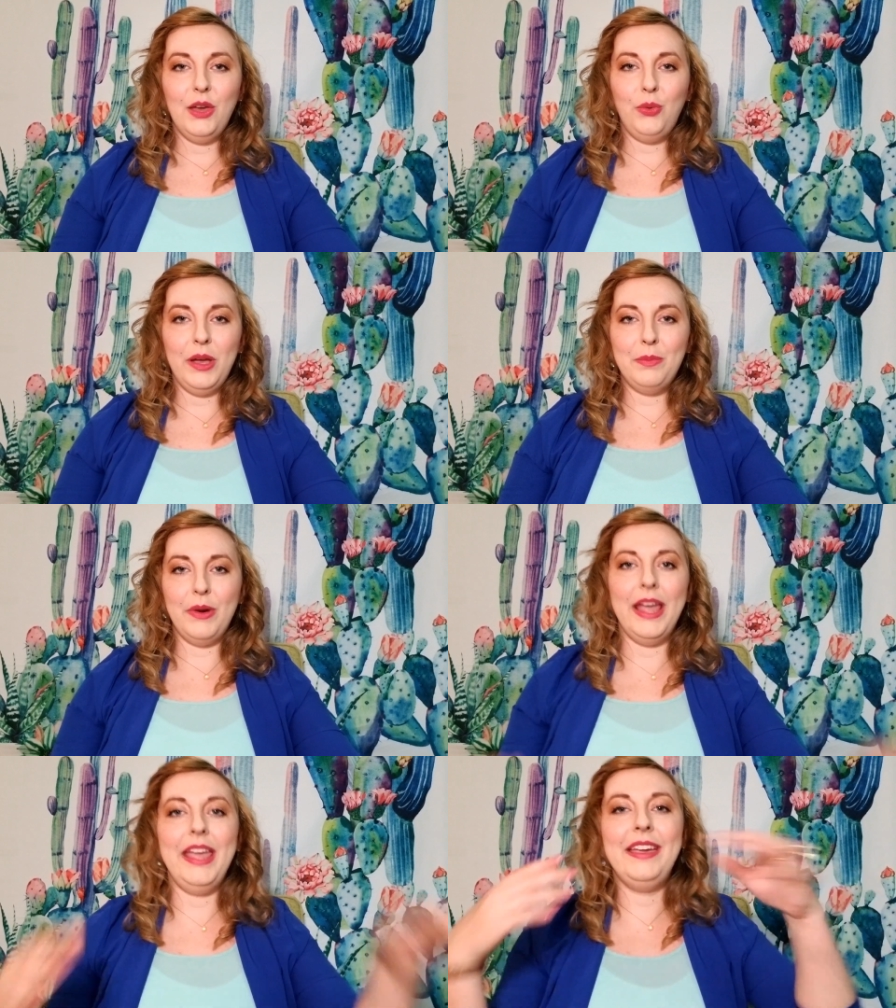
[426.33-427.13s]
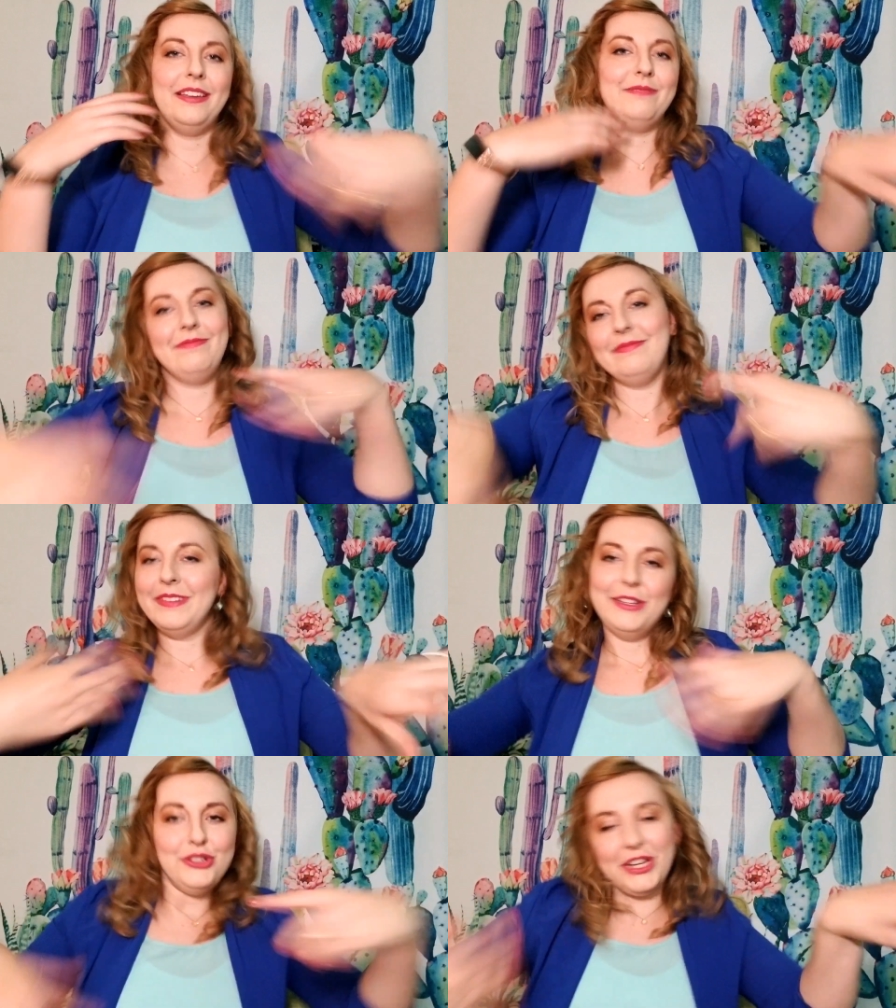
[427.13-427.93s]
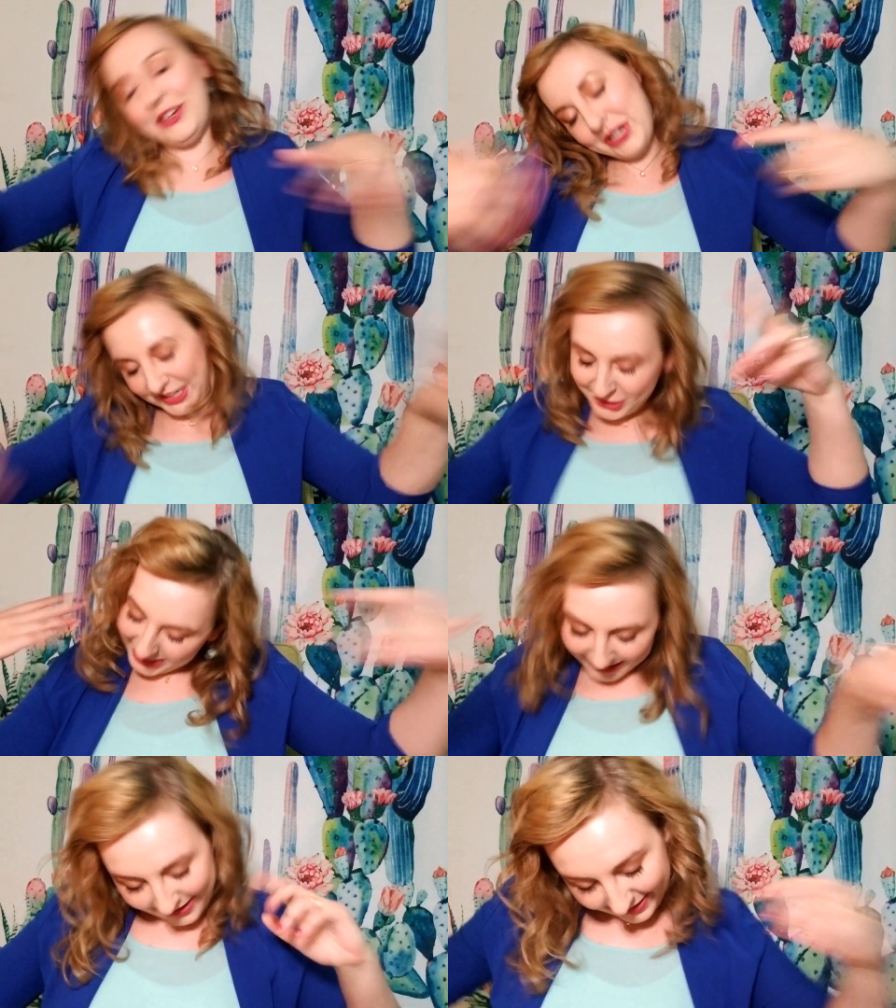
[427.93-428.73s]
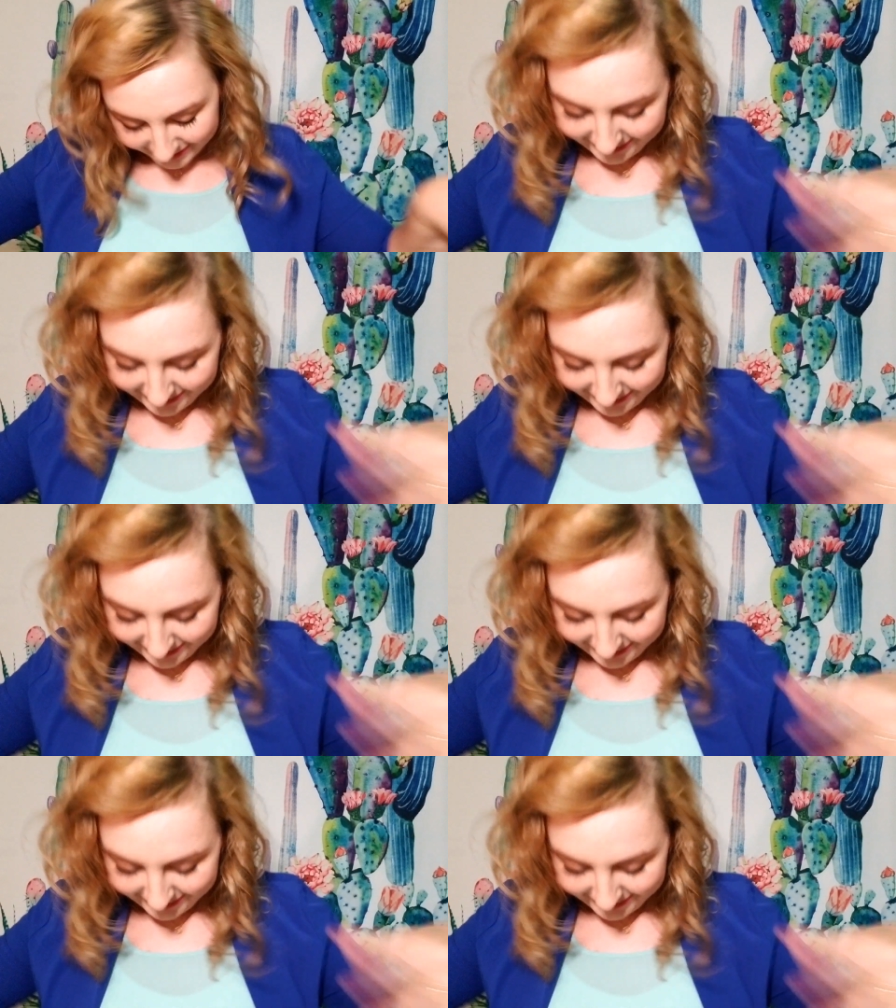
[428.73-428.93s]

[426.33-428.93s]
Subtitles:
a quick break. Shake, shake, shake.